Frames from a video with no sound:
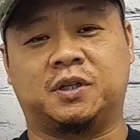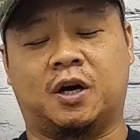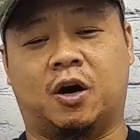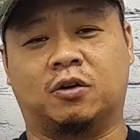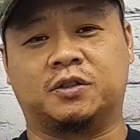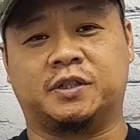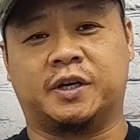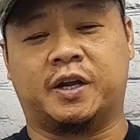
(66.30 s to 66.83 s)

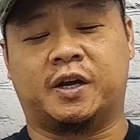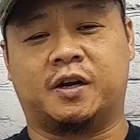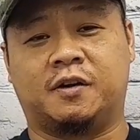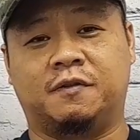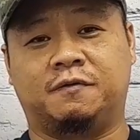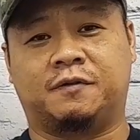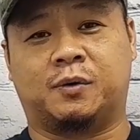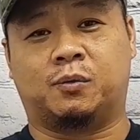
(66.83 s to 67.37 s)
alternator
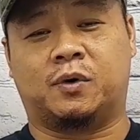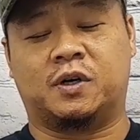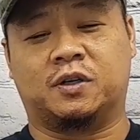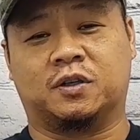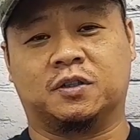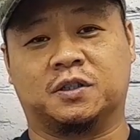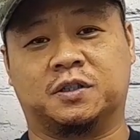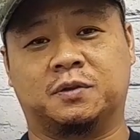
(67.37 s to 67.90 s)
from one of
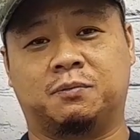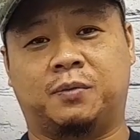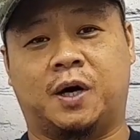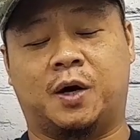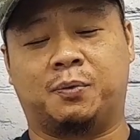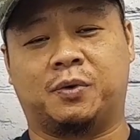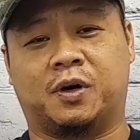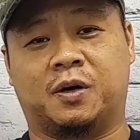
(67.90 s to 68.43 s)
those
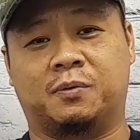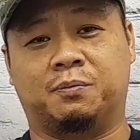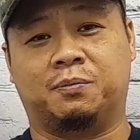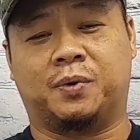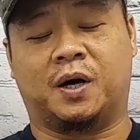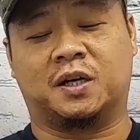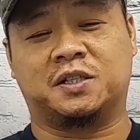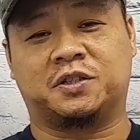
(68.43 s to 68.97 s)
popular
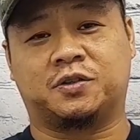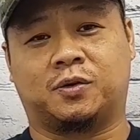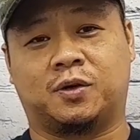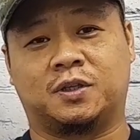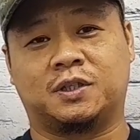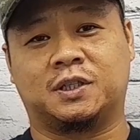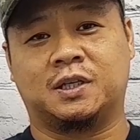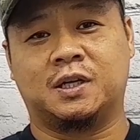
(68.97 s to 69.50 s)
box
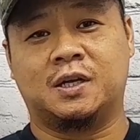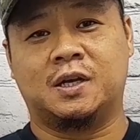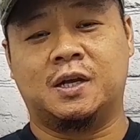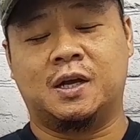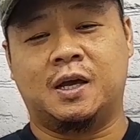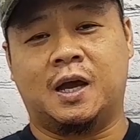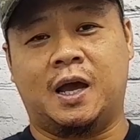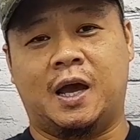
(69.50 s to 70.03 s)
stores,
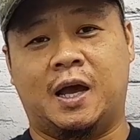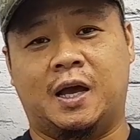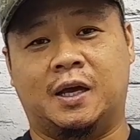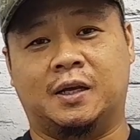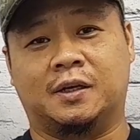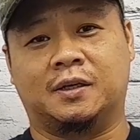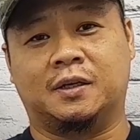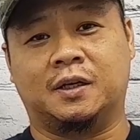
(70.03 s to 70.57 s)

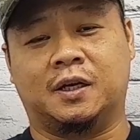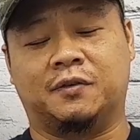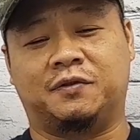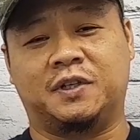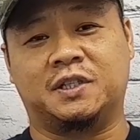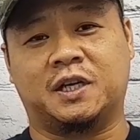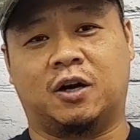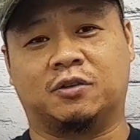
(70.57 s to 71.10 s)
and if
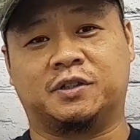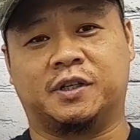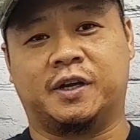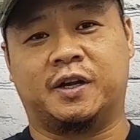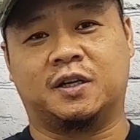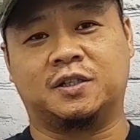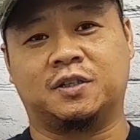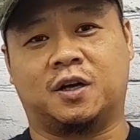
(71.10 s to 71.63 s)
these
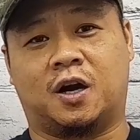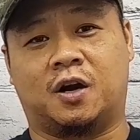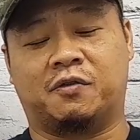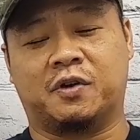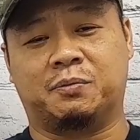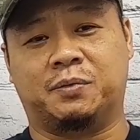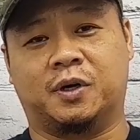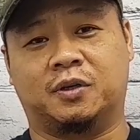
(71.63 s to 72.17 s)
alternators are
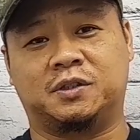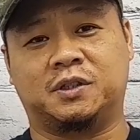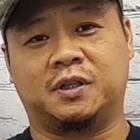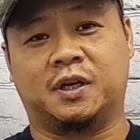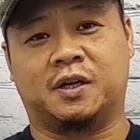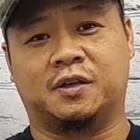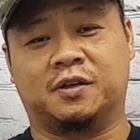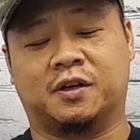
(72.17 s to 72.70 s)
rebuilt
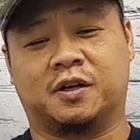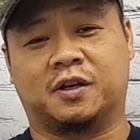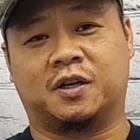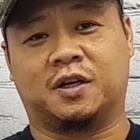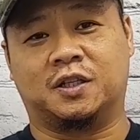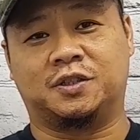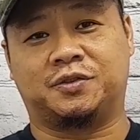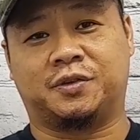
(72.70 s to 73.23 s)
in another
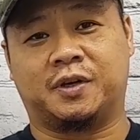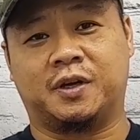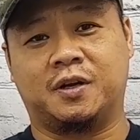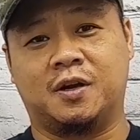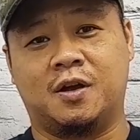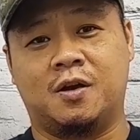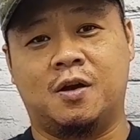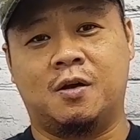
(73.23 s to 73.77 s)
country,
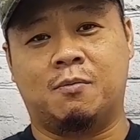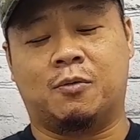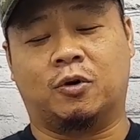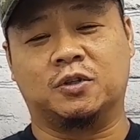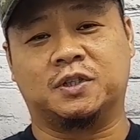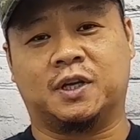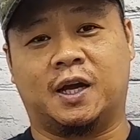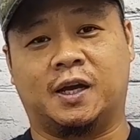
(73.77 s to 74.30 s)

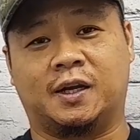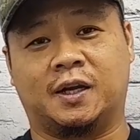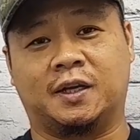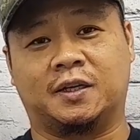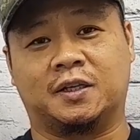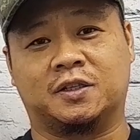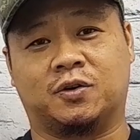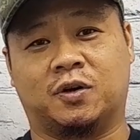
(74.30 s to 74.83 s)
most likely
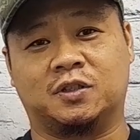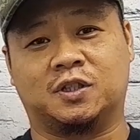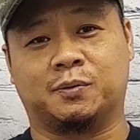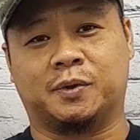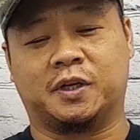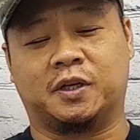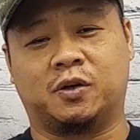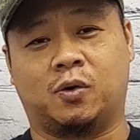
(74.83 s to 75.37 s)
there's going to
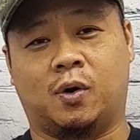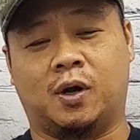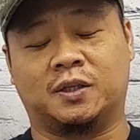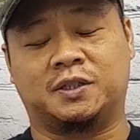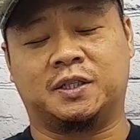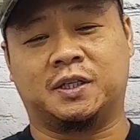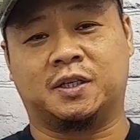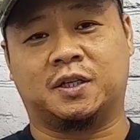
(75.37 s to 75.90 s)
be
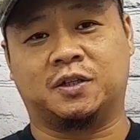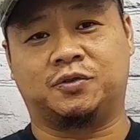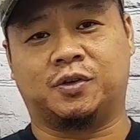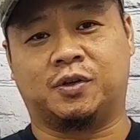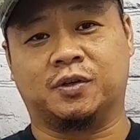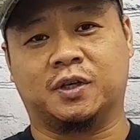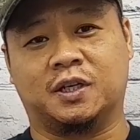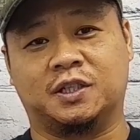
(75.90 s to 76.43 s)
quality
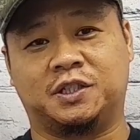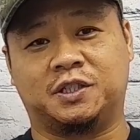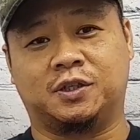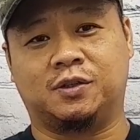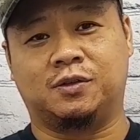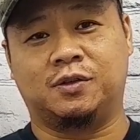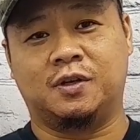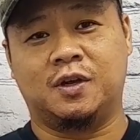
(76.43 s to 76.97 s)
control
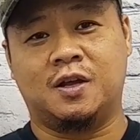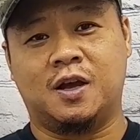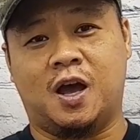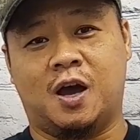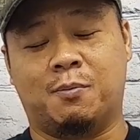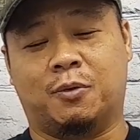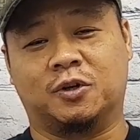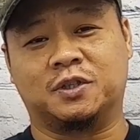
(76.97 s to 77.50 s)
issue,
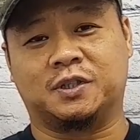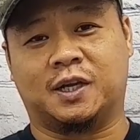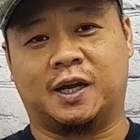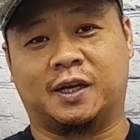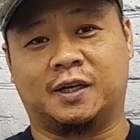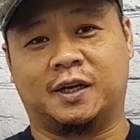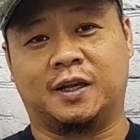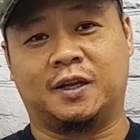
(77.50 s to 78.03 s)
and most
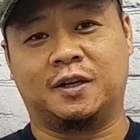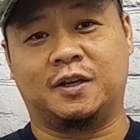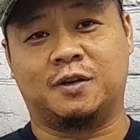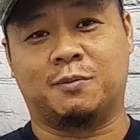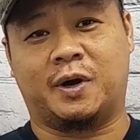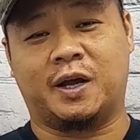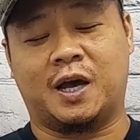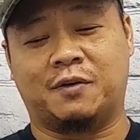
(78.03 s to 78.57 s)
likely you
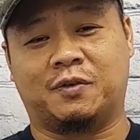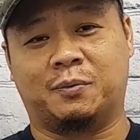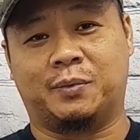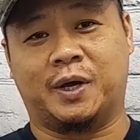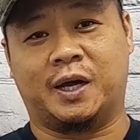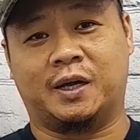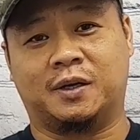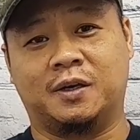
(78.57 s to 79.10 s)
might have a
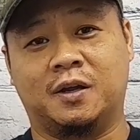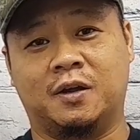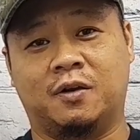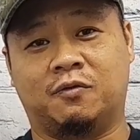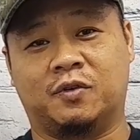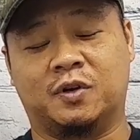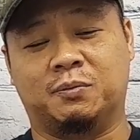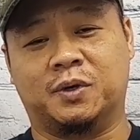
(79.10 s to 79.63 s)
bad
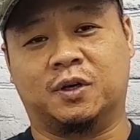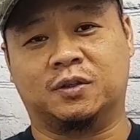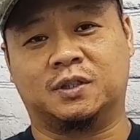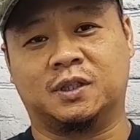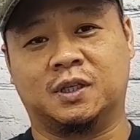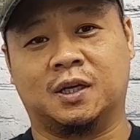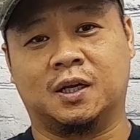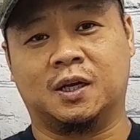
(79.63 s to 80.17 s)

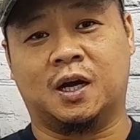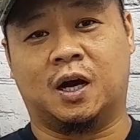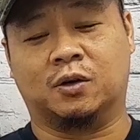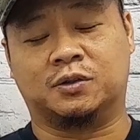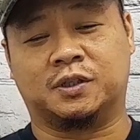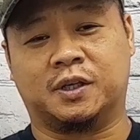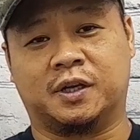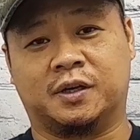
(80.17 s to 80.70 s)
rebuilt
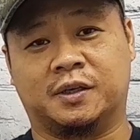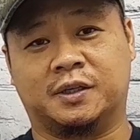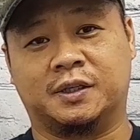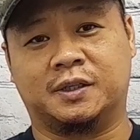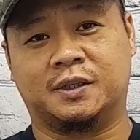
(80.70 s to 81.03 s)
alternator.